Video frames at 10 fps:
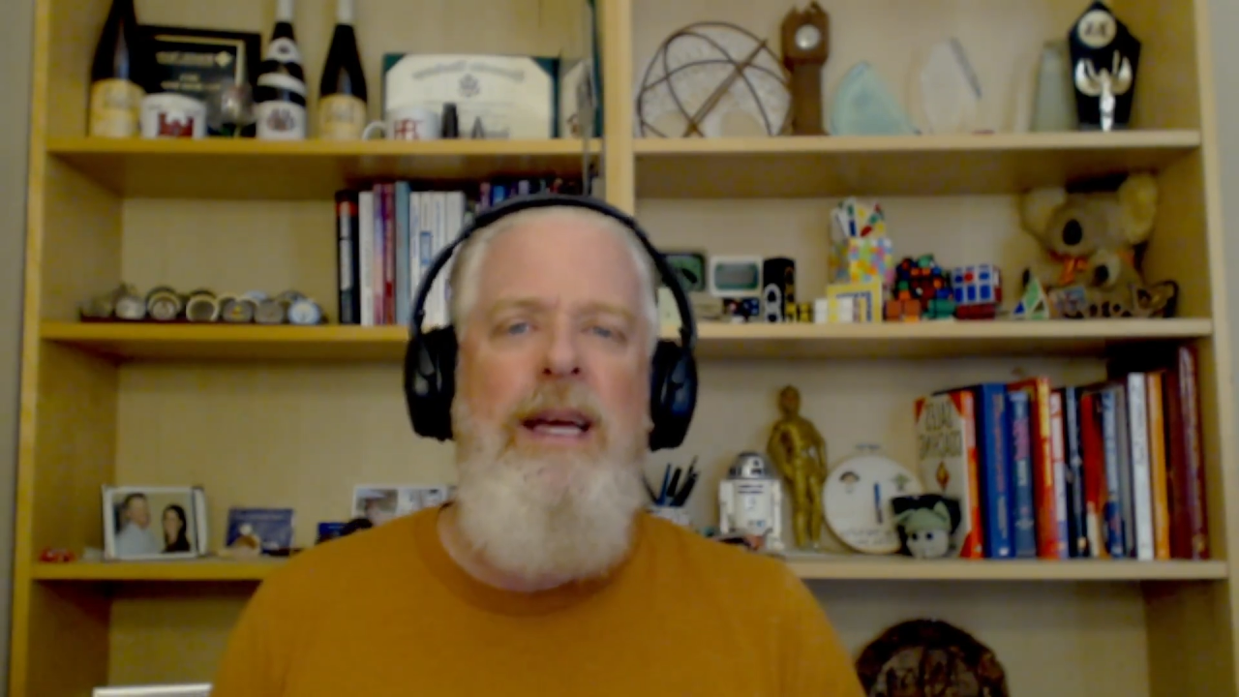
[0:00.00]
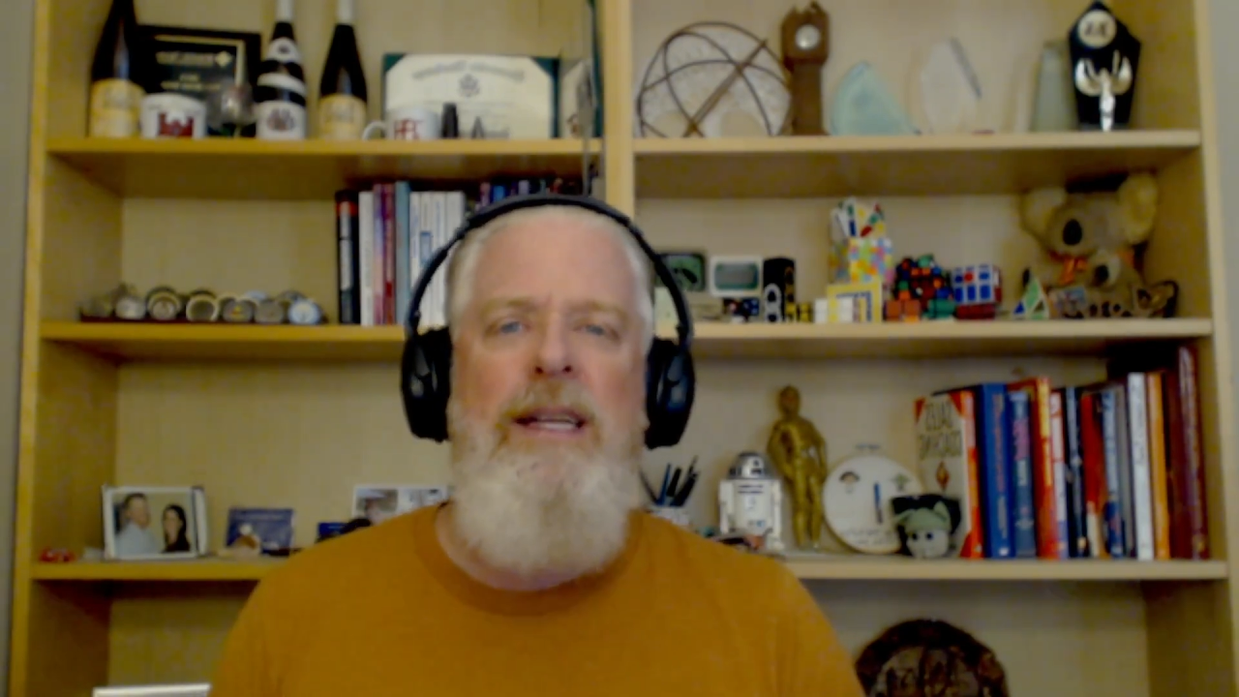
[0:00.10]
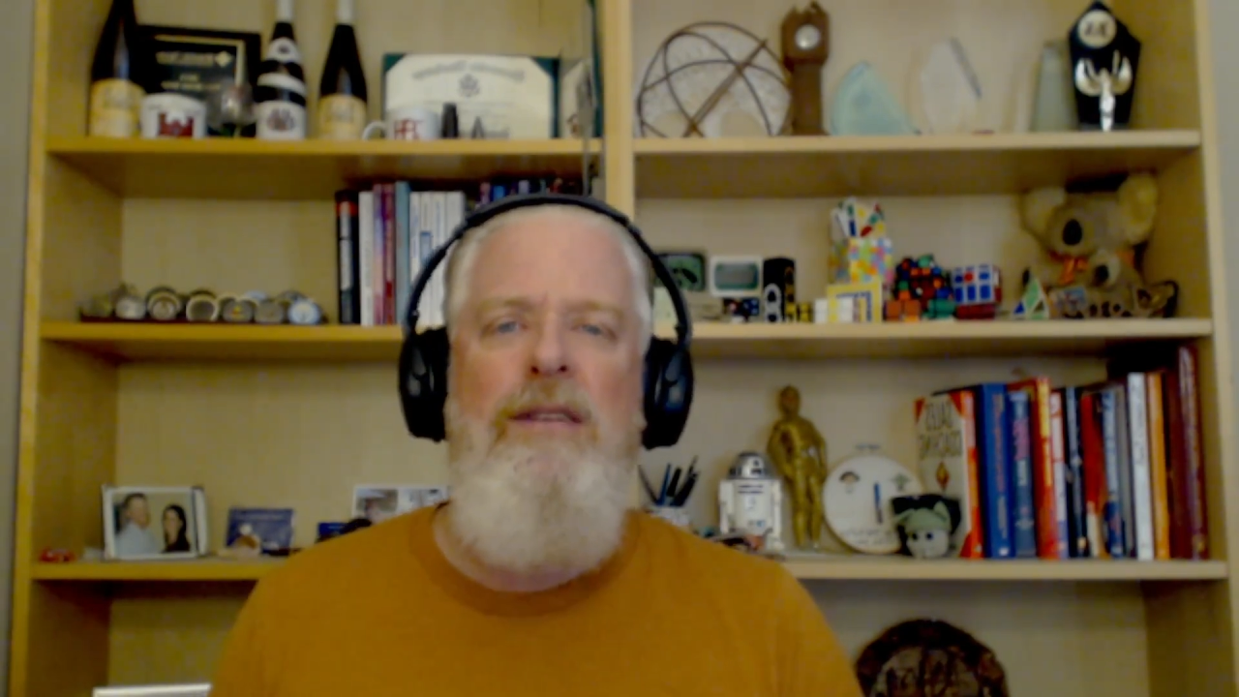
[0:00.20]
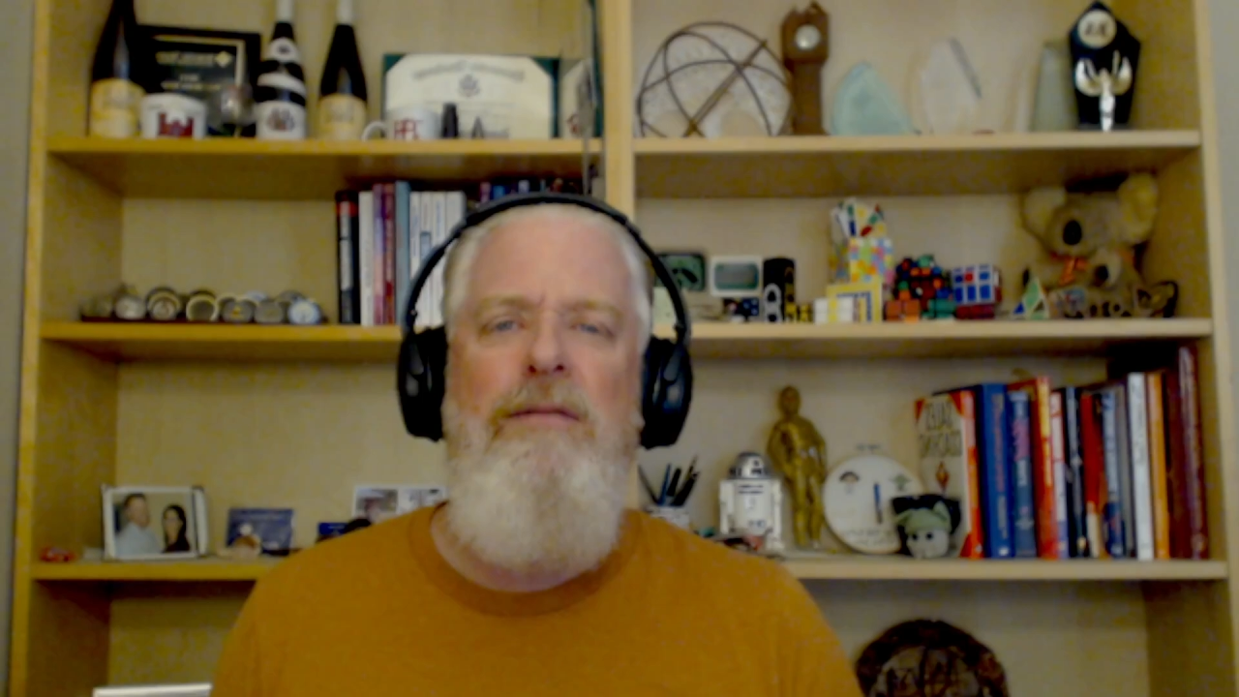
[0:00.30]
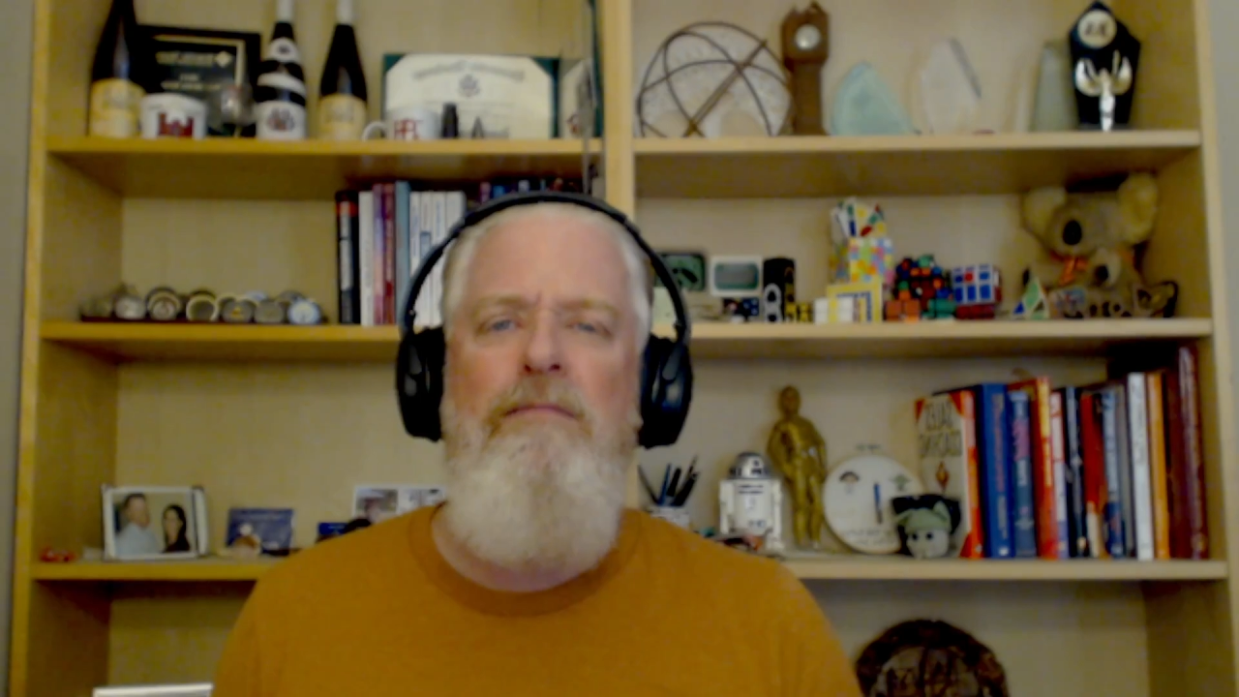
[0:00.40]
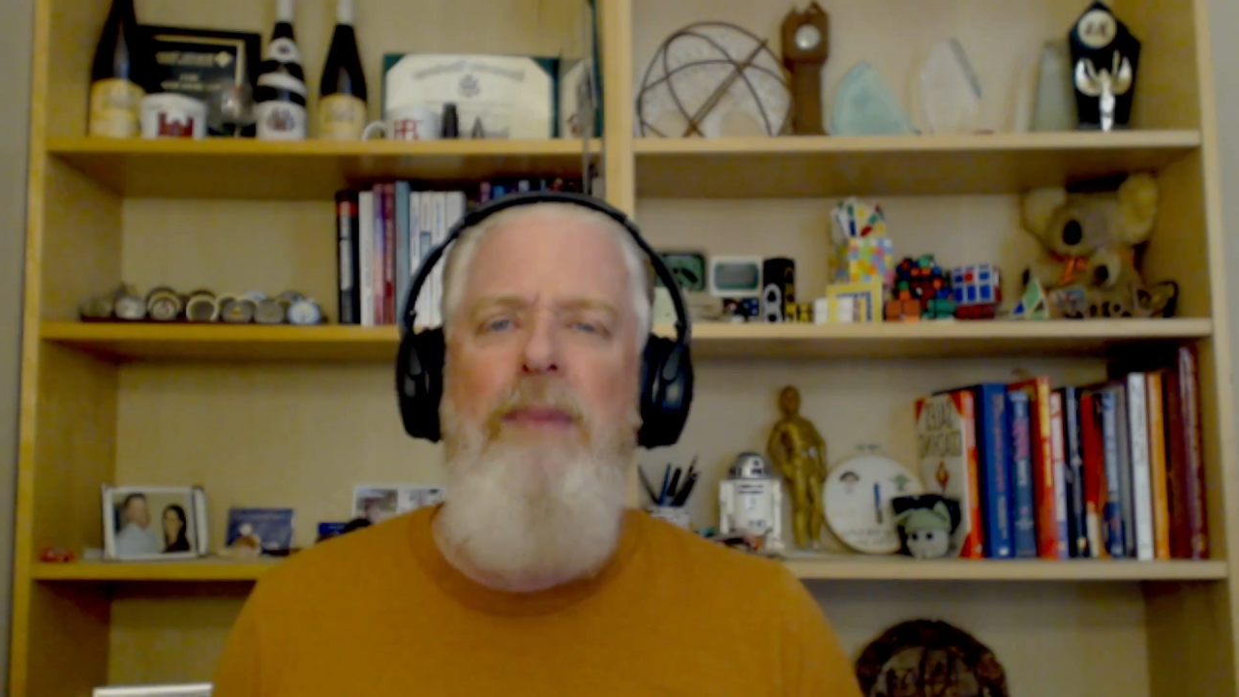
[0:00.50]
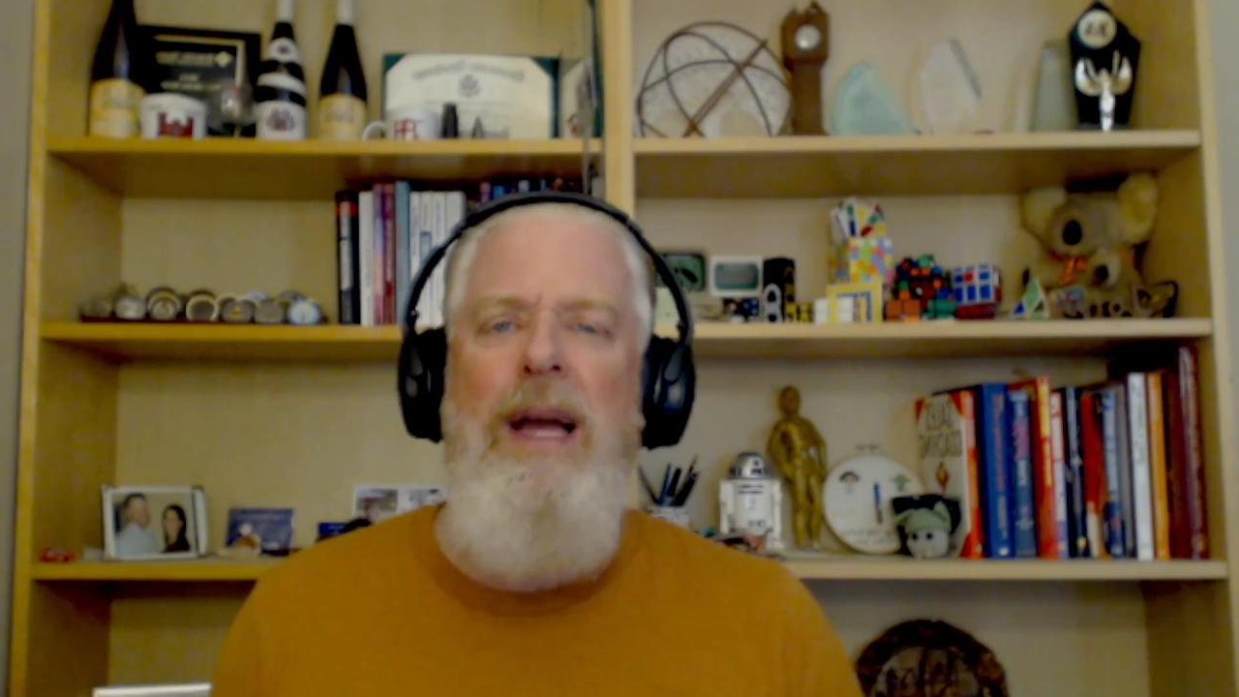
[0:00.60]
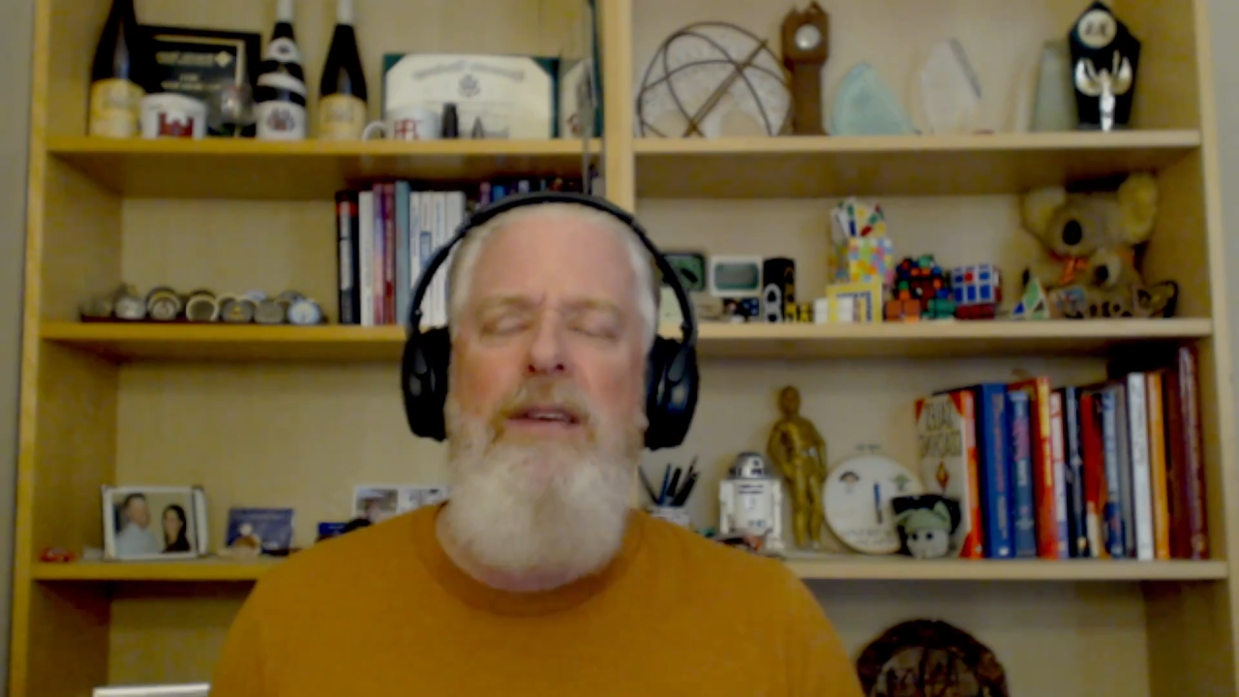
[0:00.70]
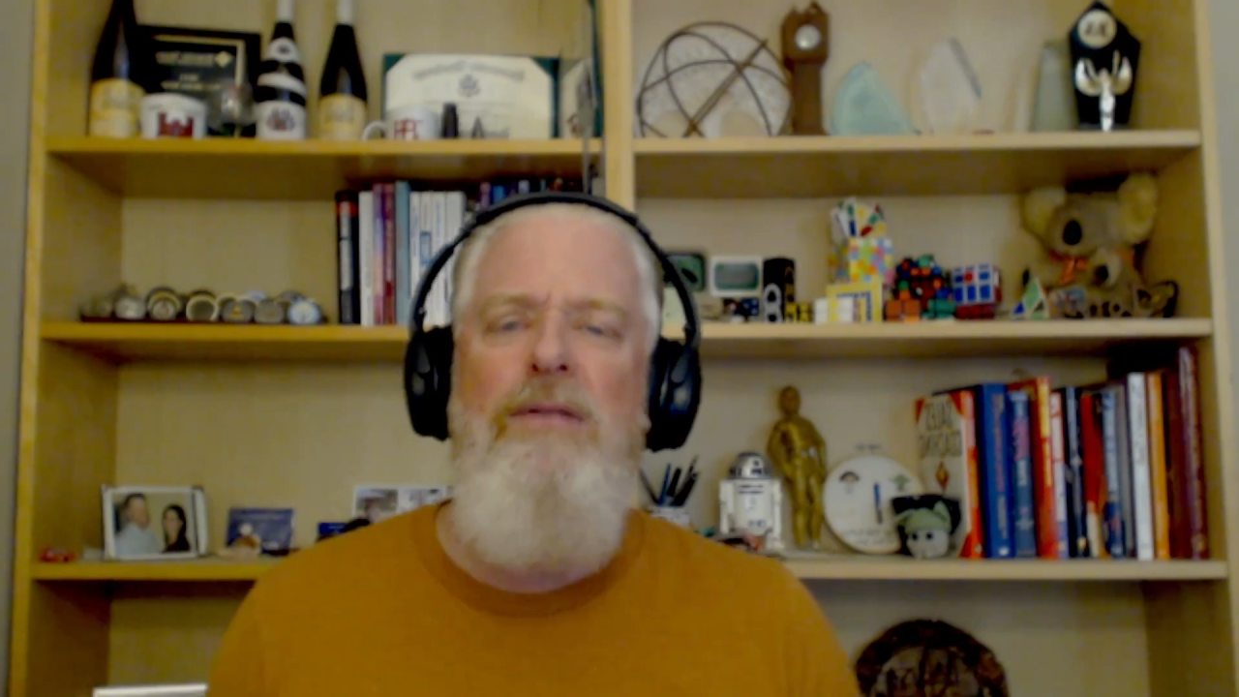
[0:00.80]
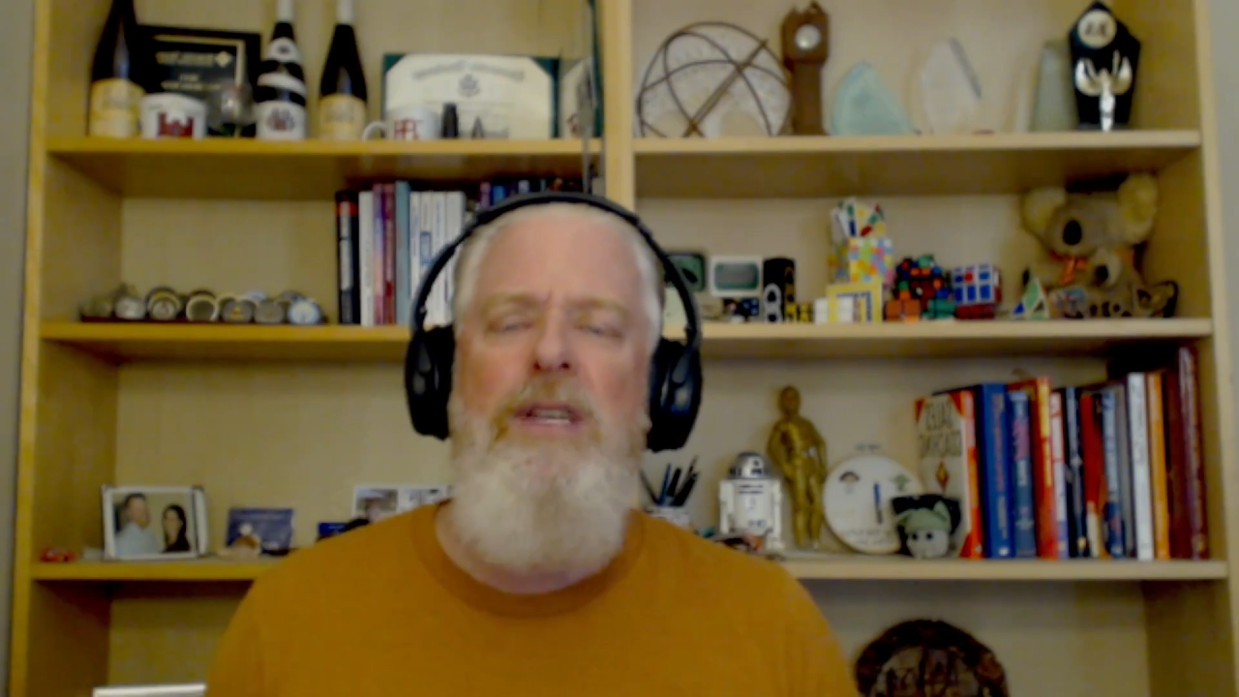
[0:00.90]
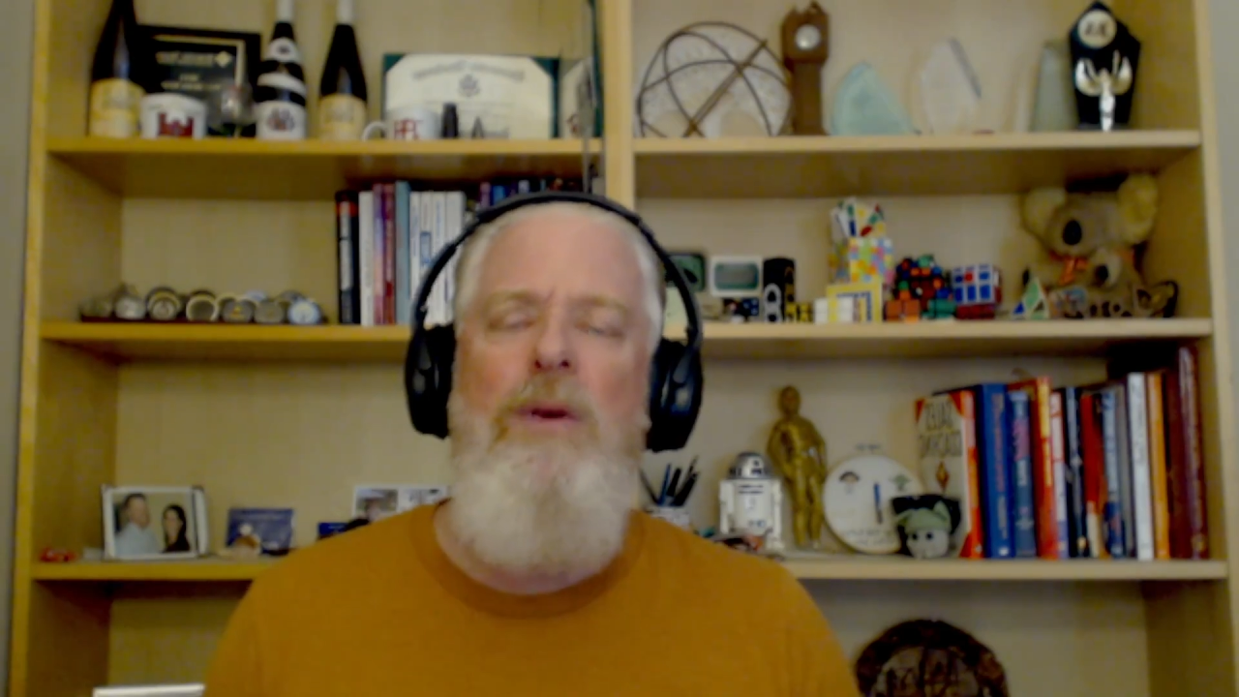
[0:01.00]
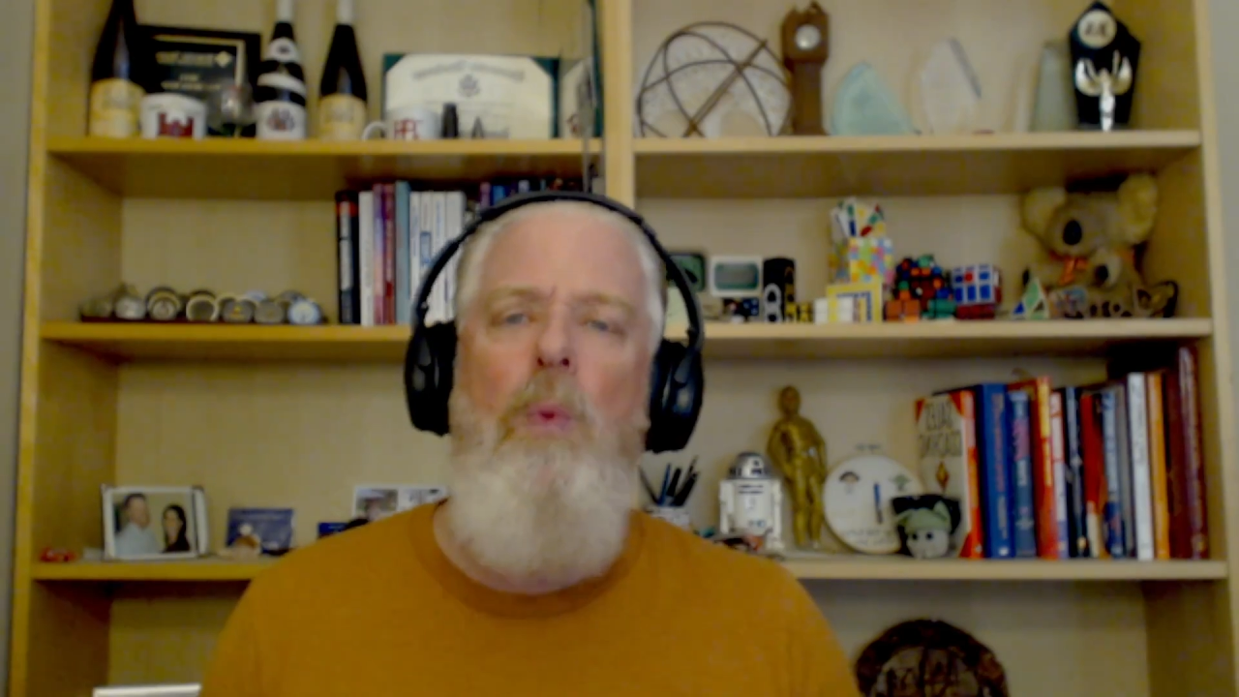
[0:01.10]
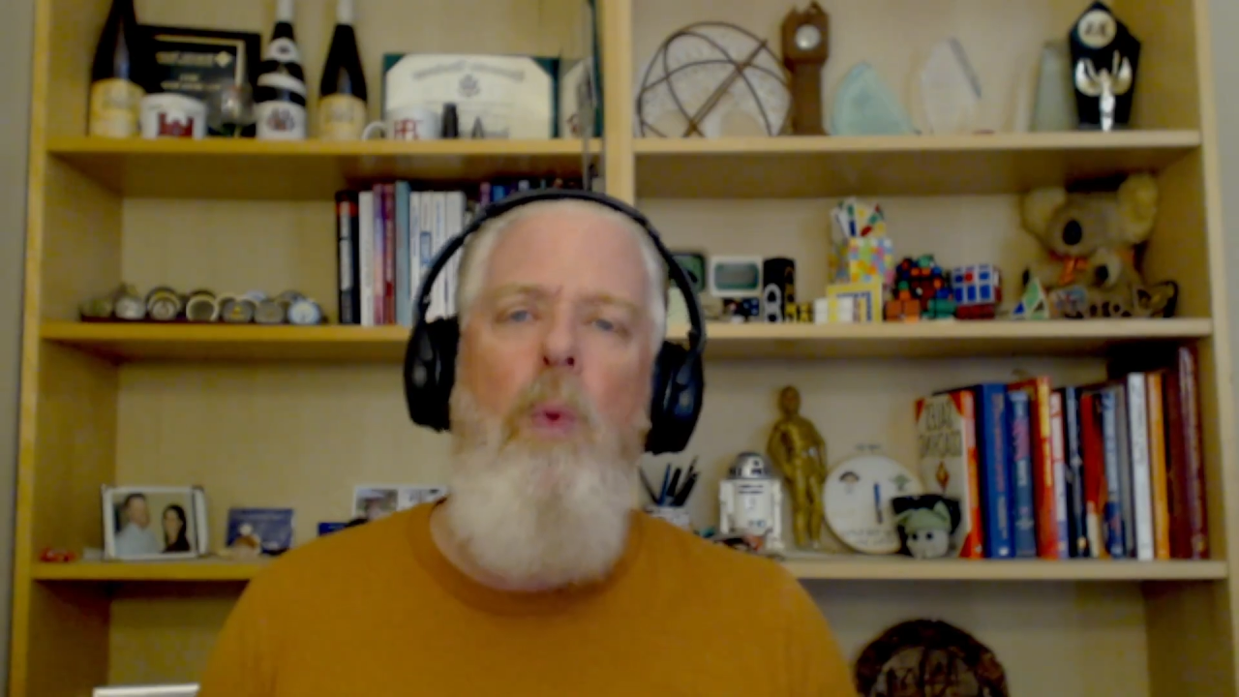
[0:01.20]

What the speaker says: and by using